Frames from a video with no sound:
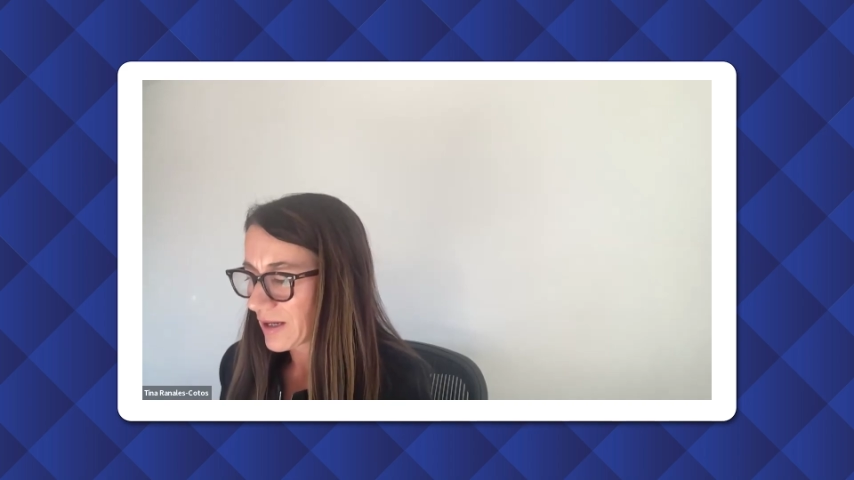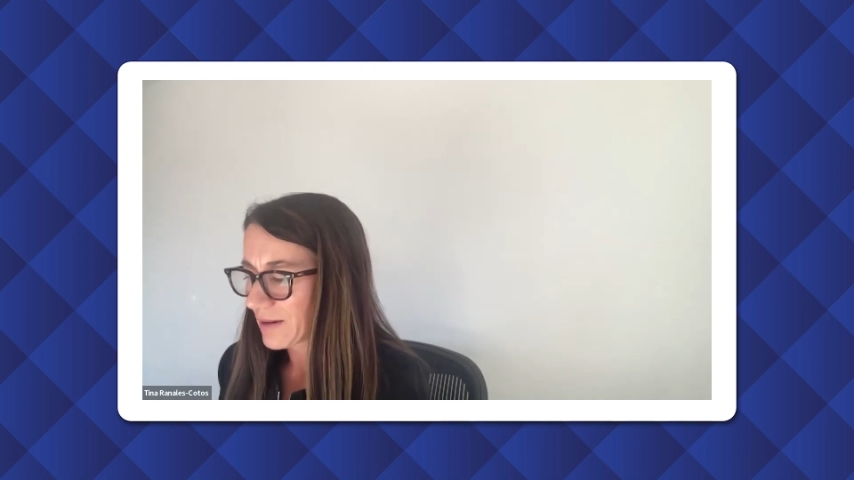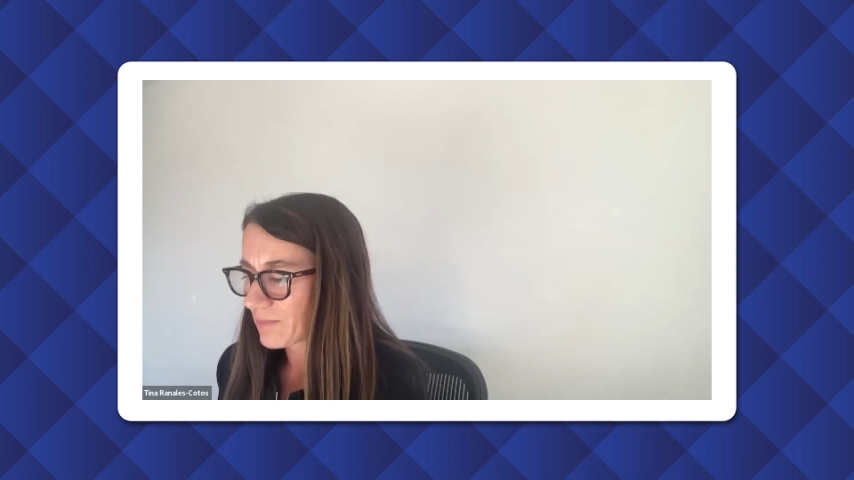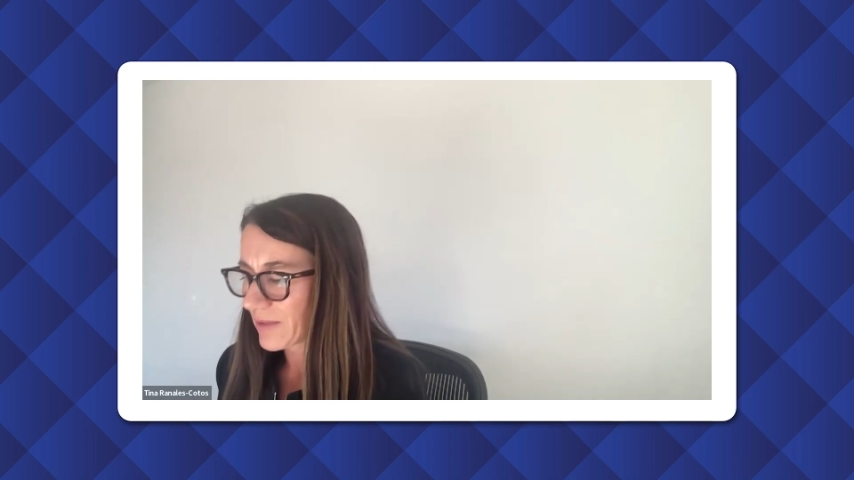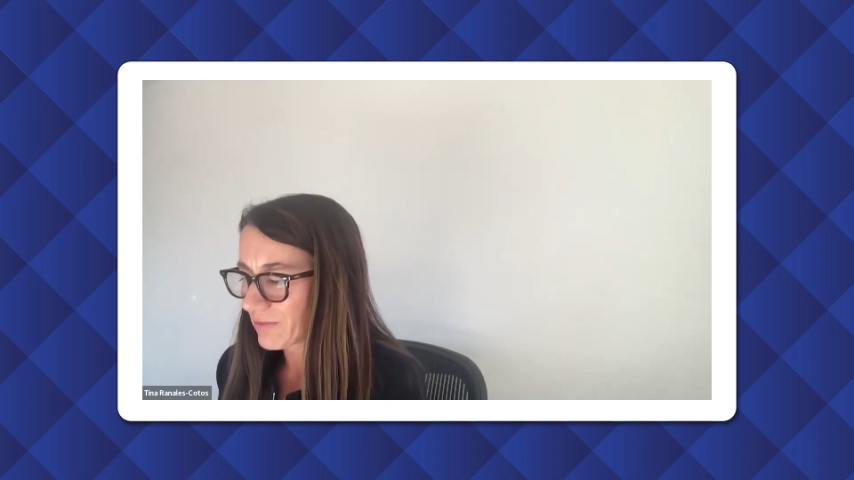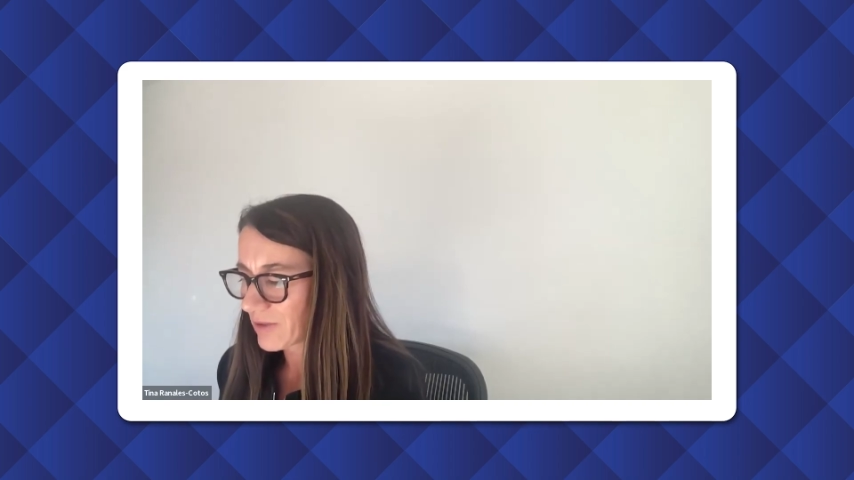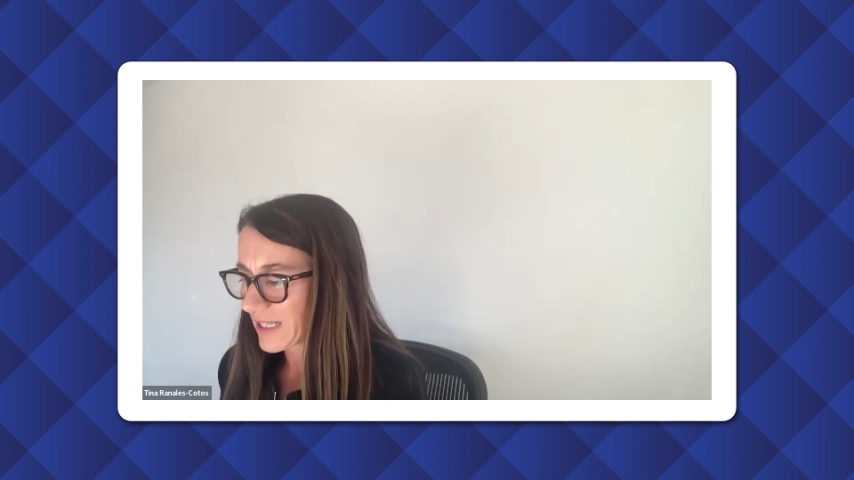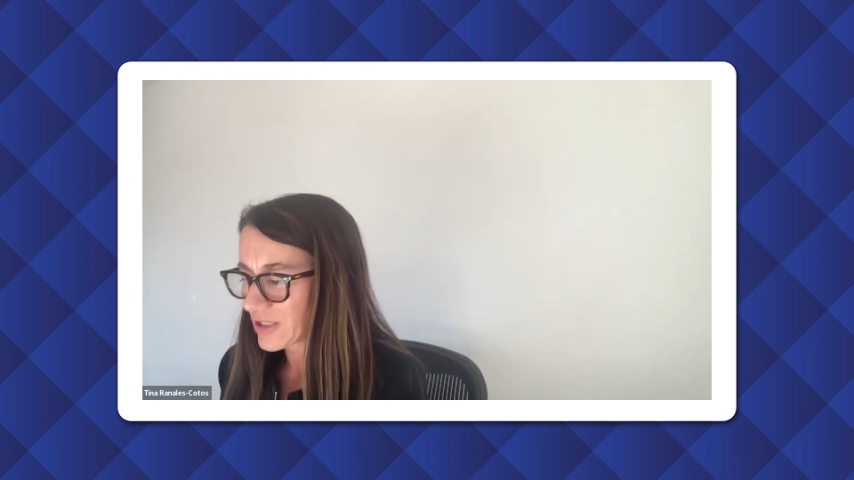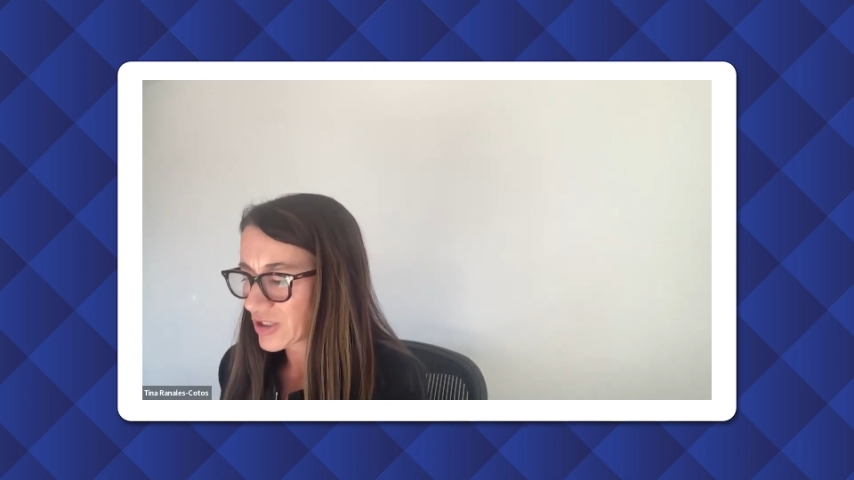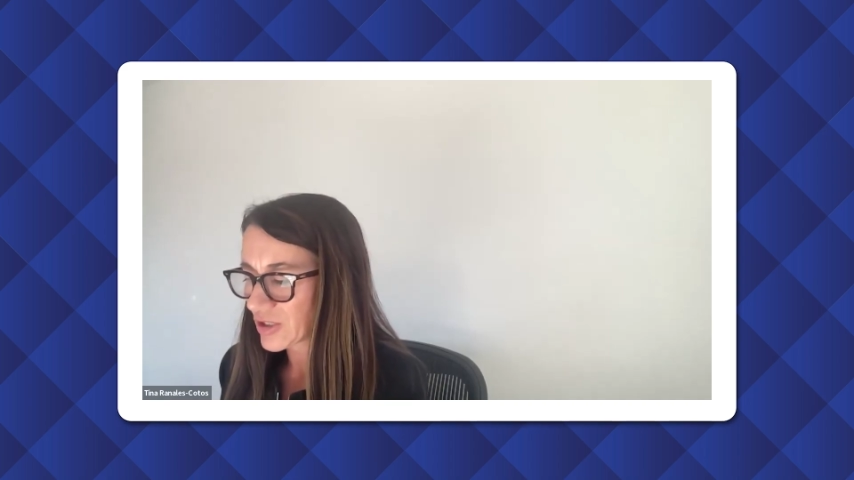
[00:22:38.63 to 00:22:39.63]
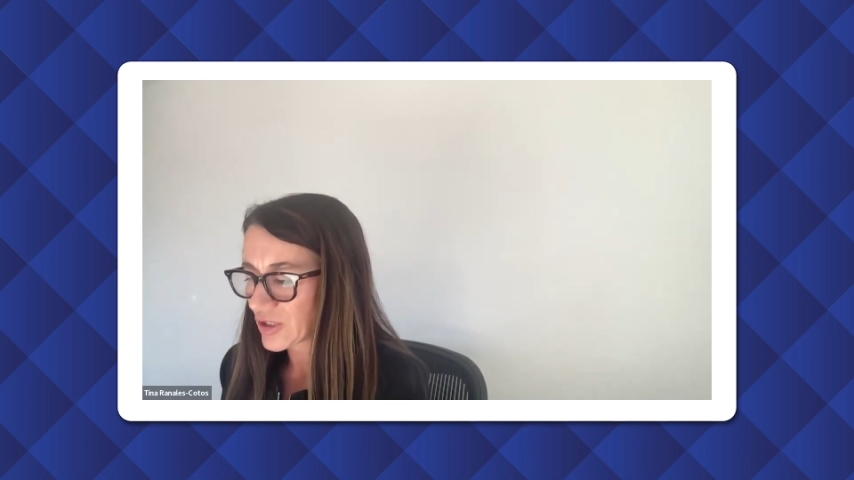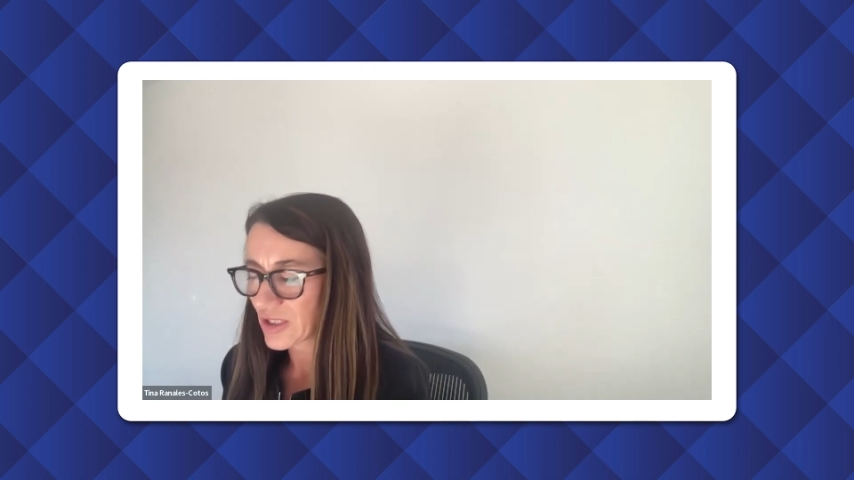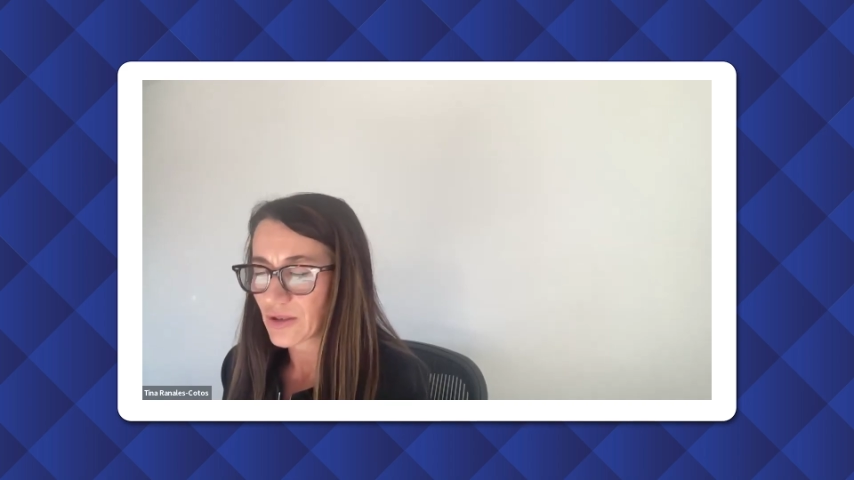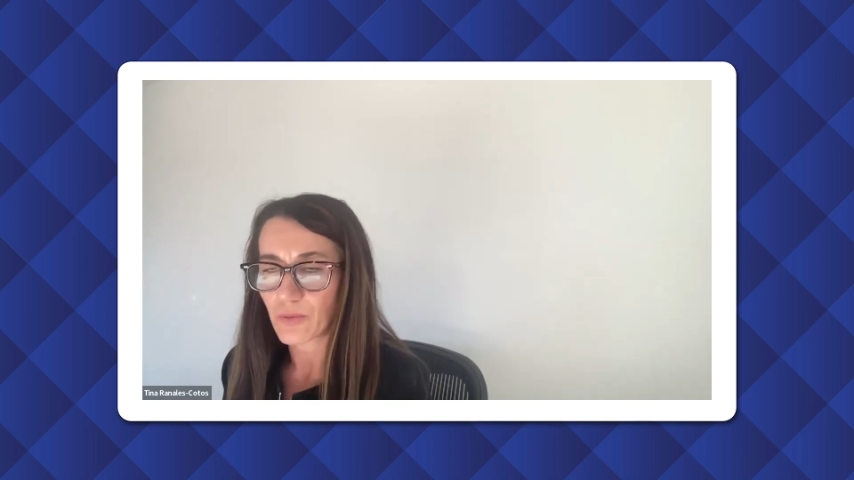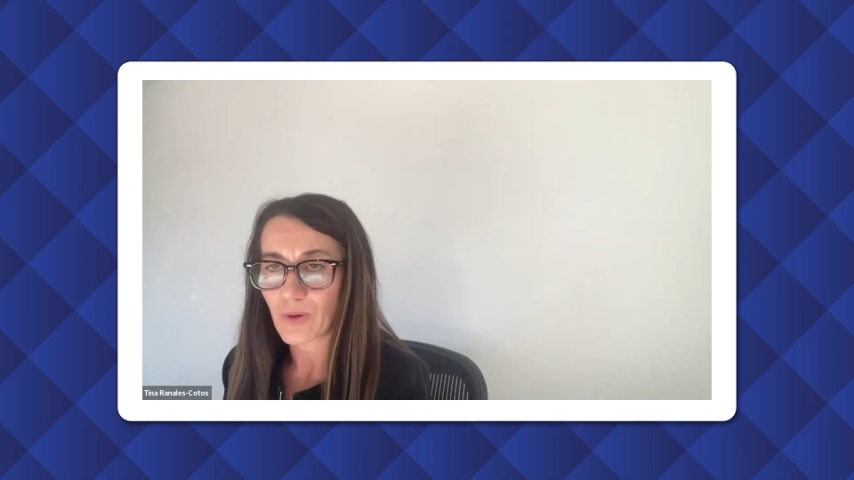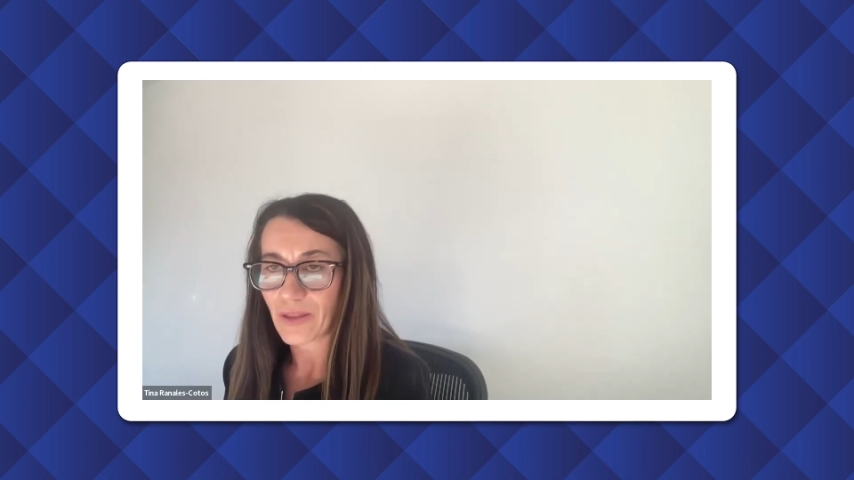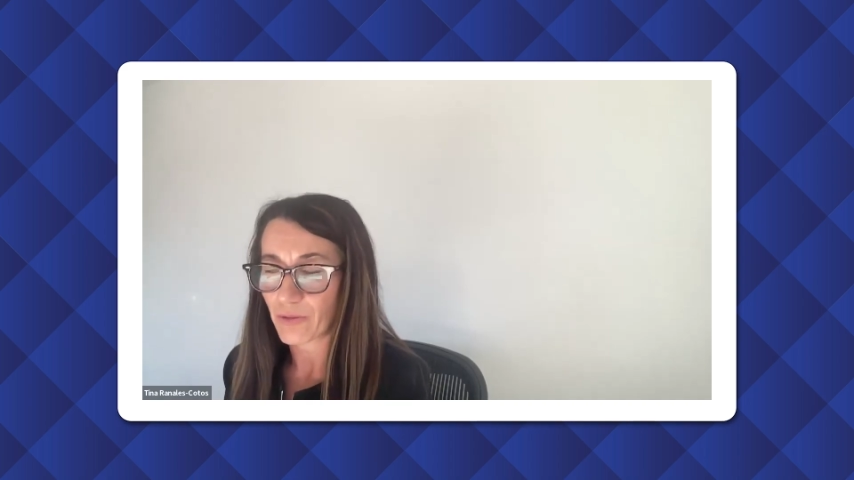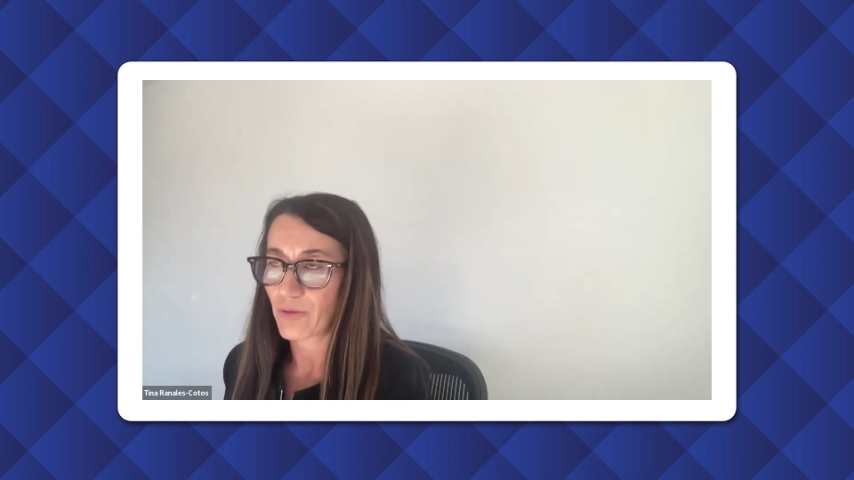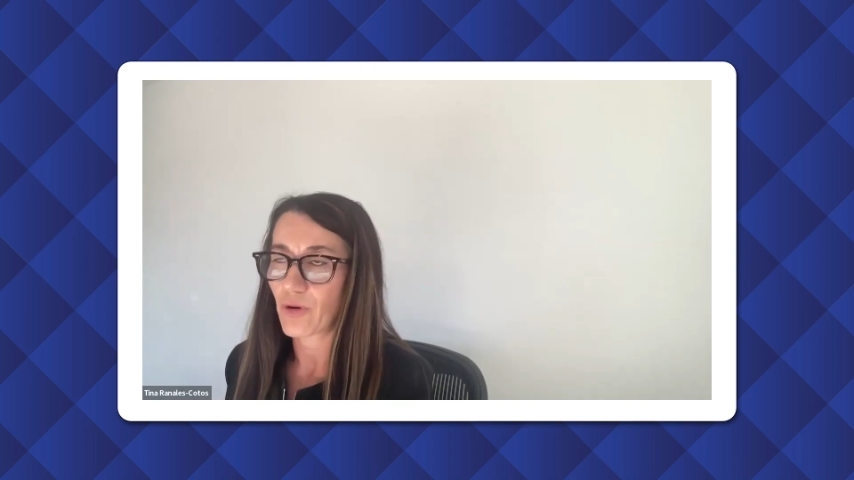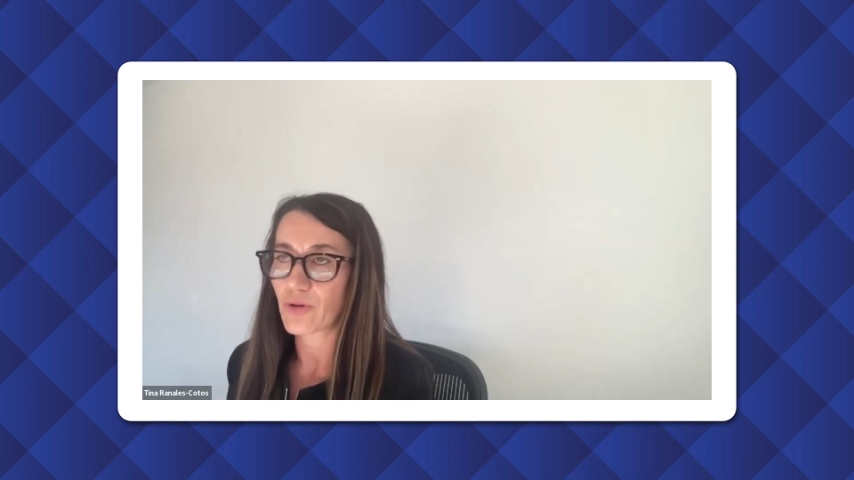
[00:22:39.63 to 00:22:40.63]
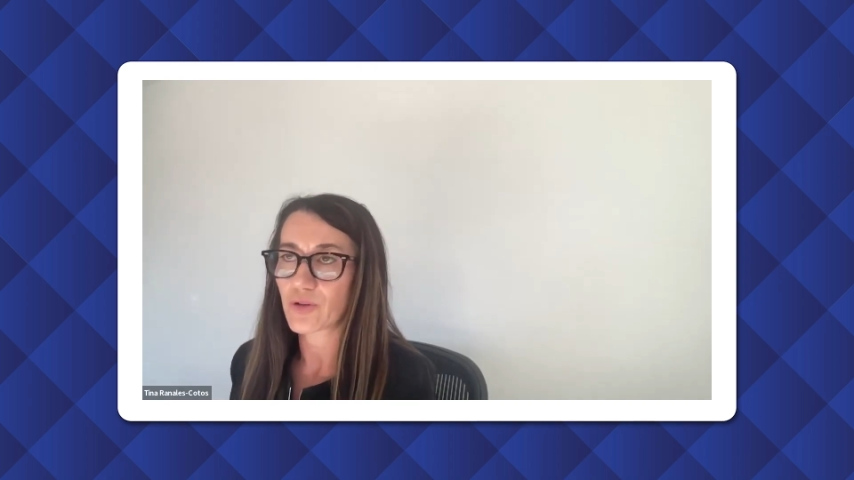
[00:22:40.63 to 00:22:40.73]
in relation to whether or not